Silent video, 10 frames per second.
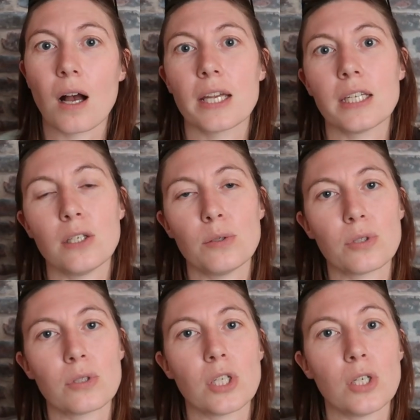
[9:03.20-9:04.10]
I
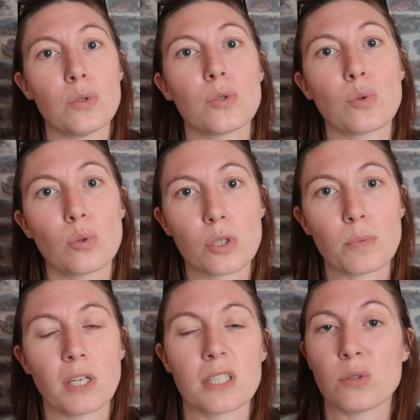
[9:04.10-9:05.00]
used to use
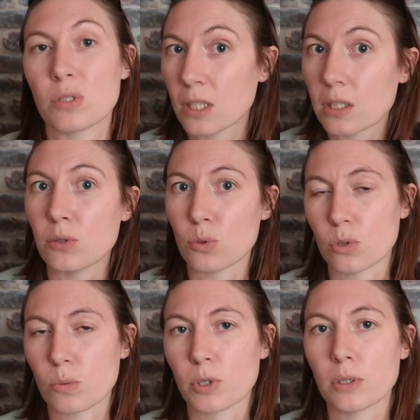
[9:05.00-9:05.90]
Audible, I do still use
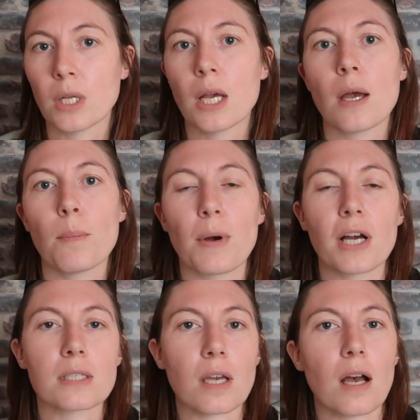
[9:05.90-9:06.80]
Audible,
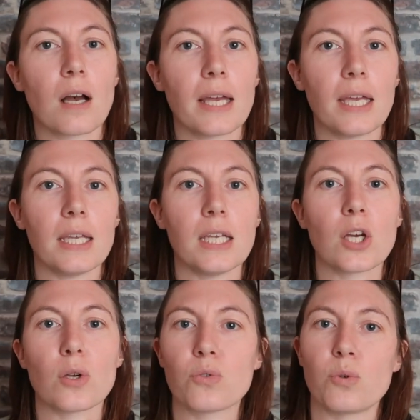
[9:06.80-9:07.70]
but I
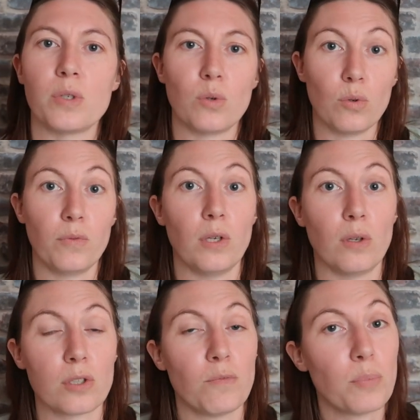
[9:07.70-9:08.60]
go through an awful
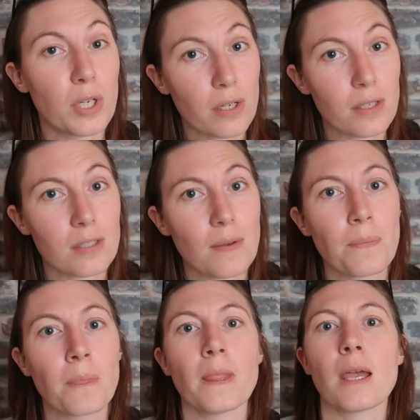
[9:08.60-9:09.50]
lot of books,
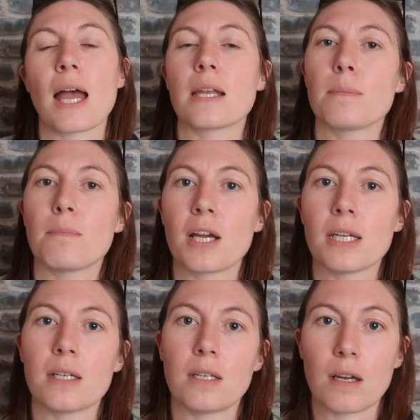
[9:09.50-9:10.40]
and
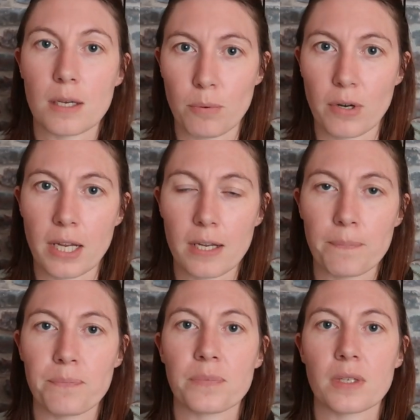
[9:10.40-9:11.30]
my library
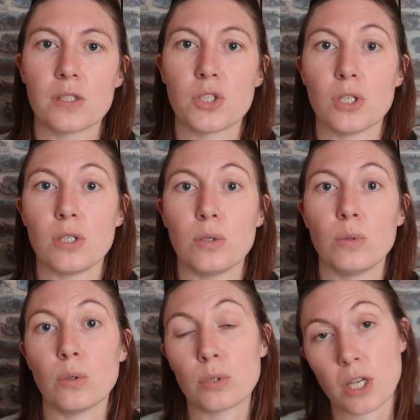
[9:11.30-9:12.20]

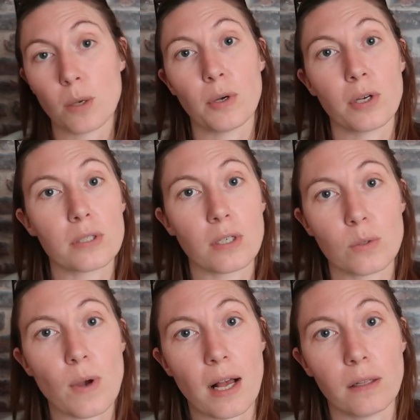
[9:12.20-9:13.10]
do audiobooks
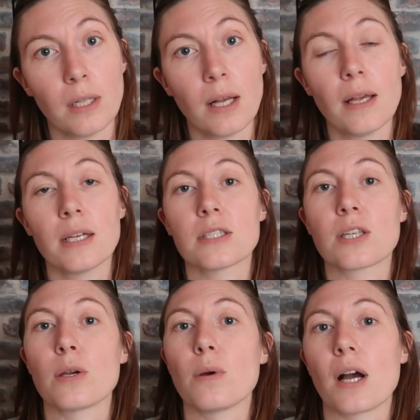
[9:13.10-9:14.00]
as well.
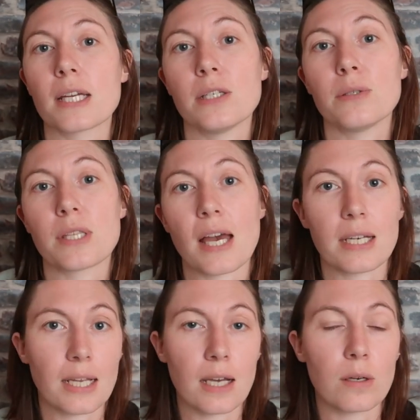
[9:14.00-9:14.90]
So I use
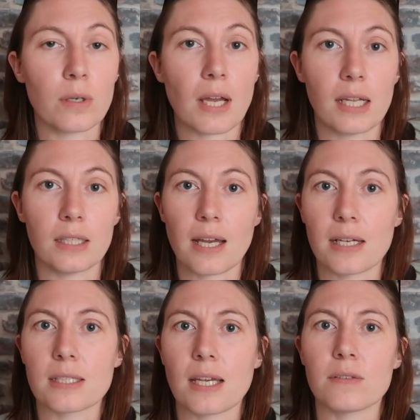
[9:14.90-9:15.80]
that now, and
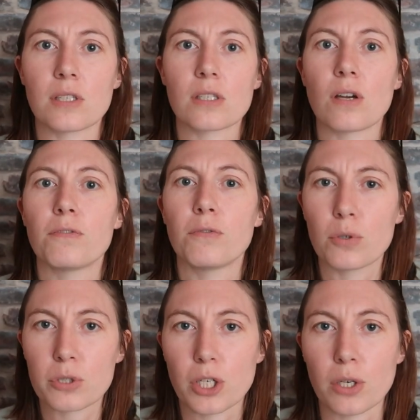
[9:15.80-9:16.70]
that saves us a
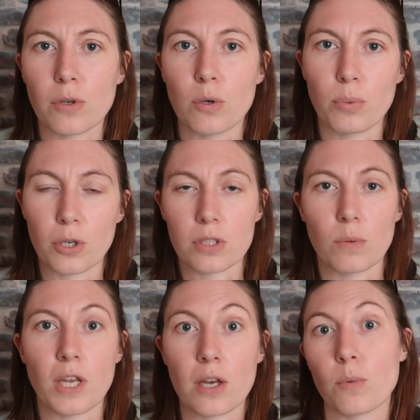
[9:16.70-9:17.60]
fortune on books
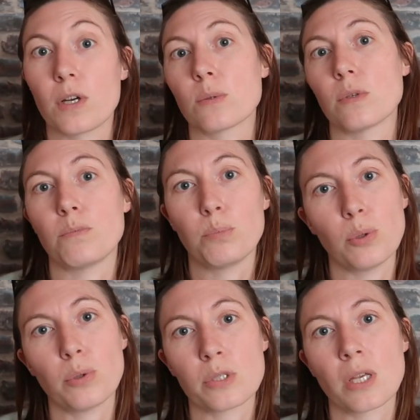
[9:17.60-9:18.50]
that we otherwise would have
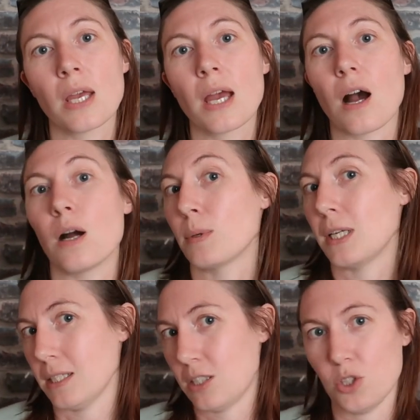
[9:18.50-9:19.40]
bought. I
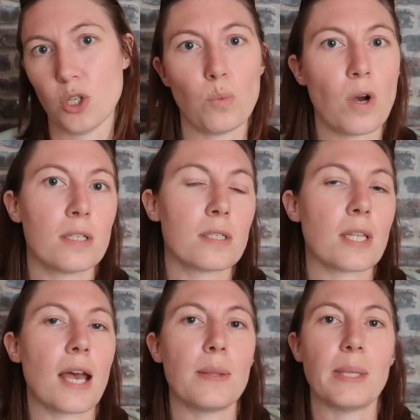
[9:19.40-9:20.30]
would listen to
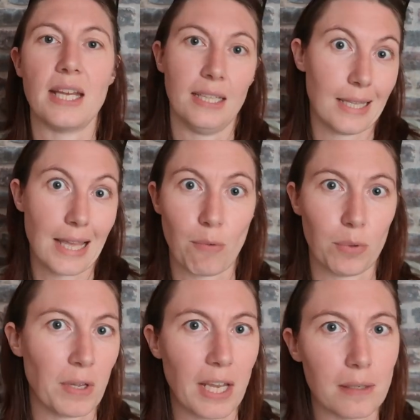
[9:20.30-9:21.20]
once and then that
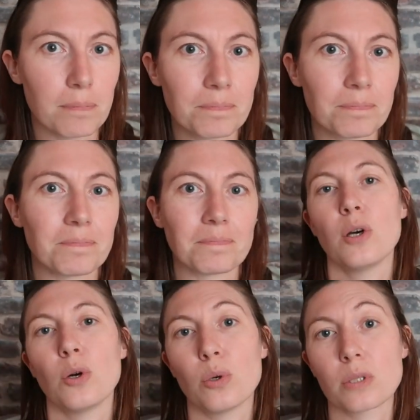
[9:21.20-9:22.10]
would be it.
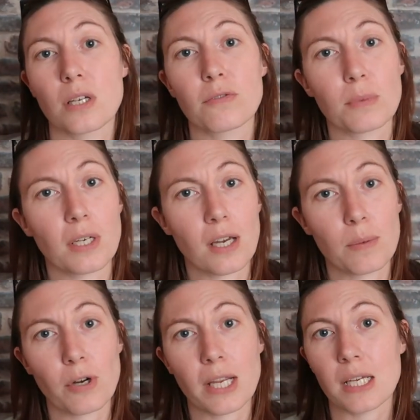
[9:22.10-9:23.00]
Also from the
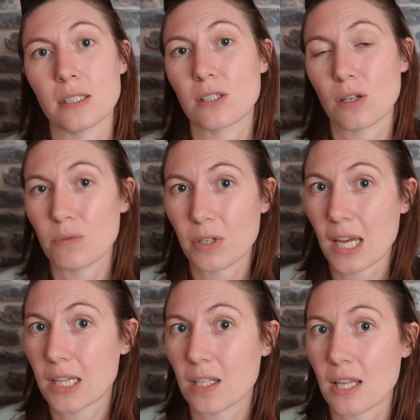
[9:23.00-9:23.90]
library, don't
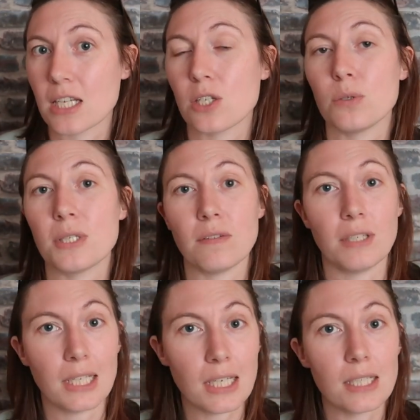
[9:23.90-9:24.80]
forget that they do
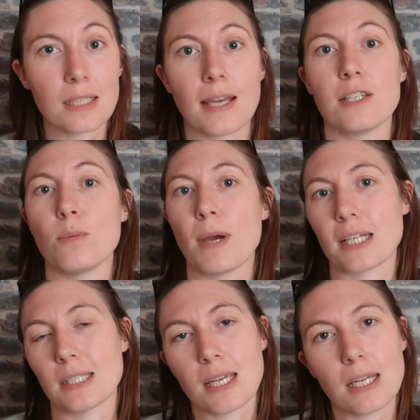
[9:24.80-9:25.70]
DVDs, they do
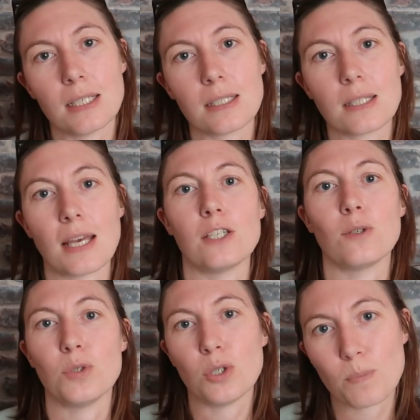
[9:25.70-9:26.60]
magazines, they
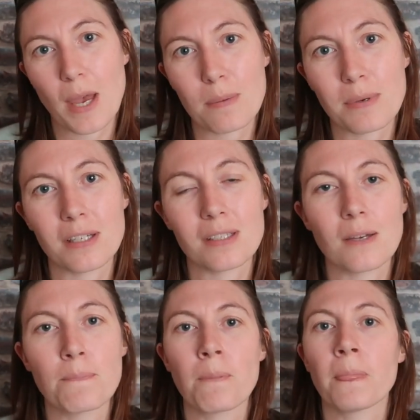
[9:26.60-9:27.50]
do newspapers.
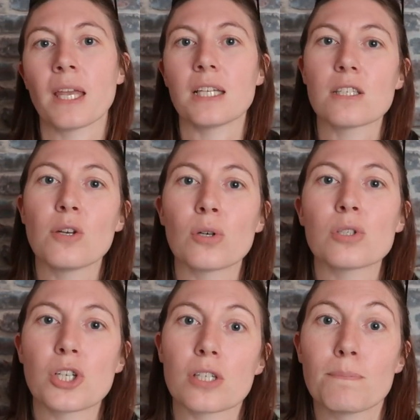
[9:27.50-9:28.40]
It's
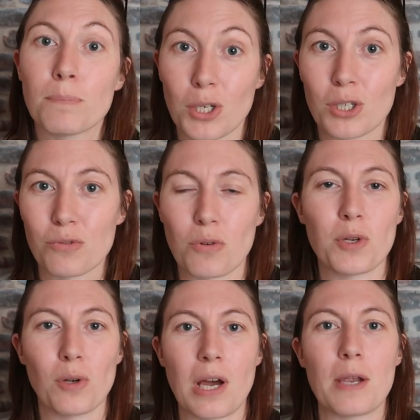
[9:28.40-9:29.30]
not just books from
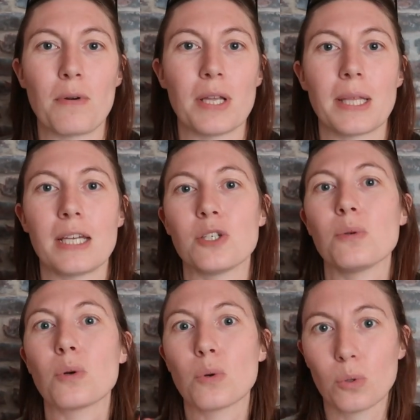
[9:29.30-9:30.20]
your library, they
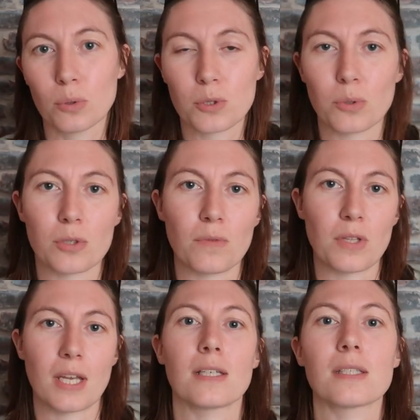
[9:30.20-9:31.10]
do all sorts of
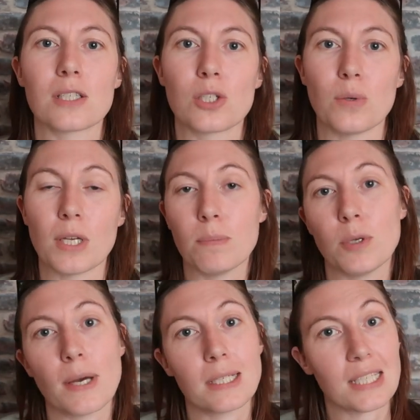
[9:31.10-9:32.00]
things to
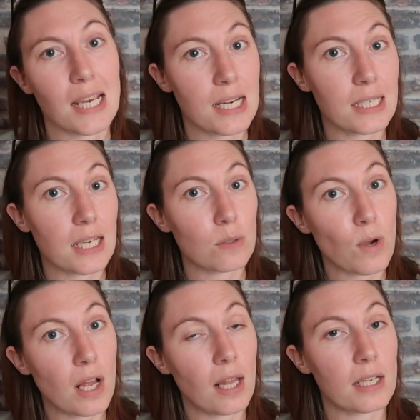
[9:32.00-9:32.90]
keep you entertained, as
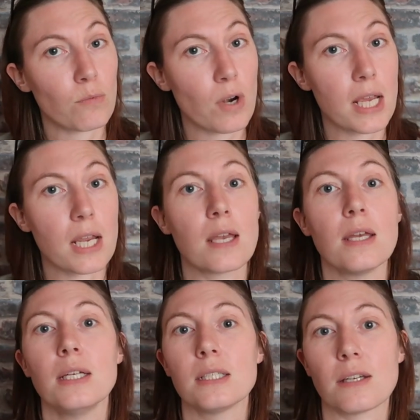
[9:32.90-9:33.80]
well as running
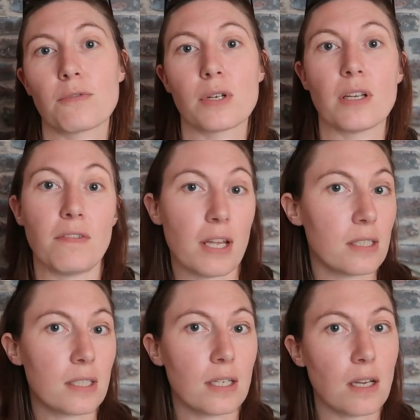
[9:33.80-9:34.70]
different
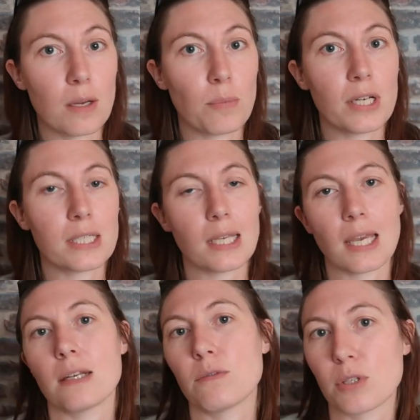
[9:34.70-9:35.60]
events in libraries,
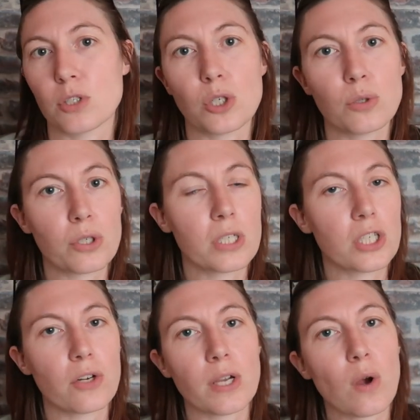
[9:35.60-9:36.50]
again for the children
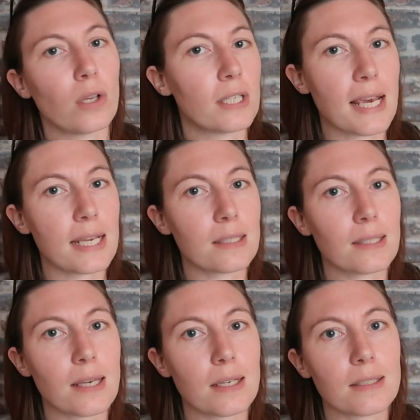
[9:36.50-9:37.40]
during holidays
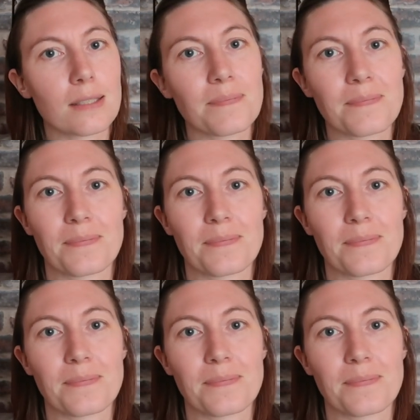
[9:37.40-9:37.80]
and things.